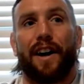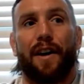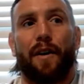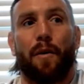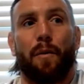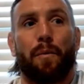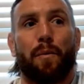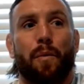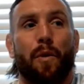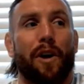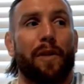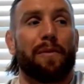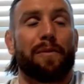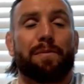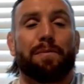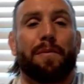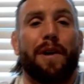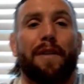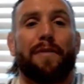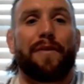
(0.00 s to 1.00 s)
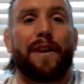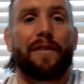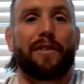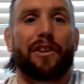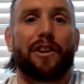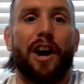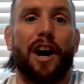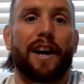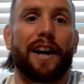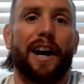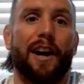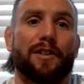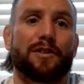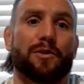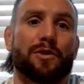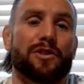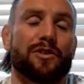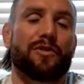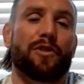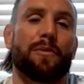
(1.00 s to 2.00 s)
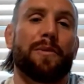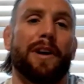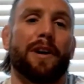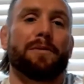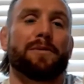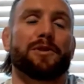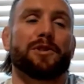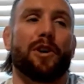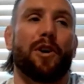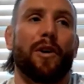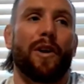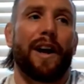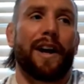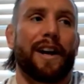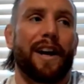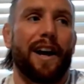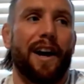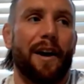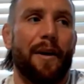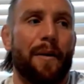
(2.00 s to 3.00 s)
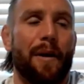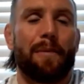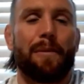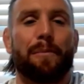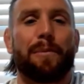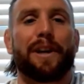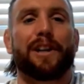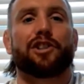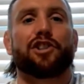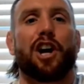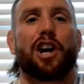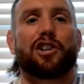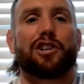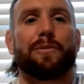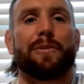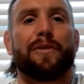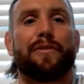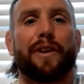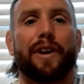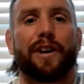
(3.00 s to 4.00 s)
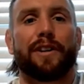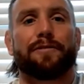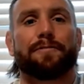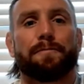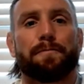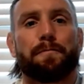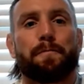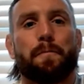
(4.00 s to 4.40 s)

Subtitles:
one of my favorite knockouts was from him. So I'm a big Josh Emmett fan.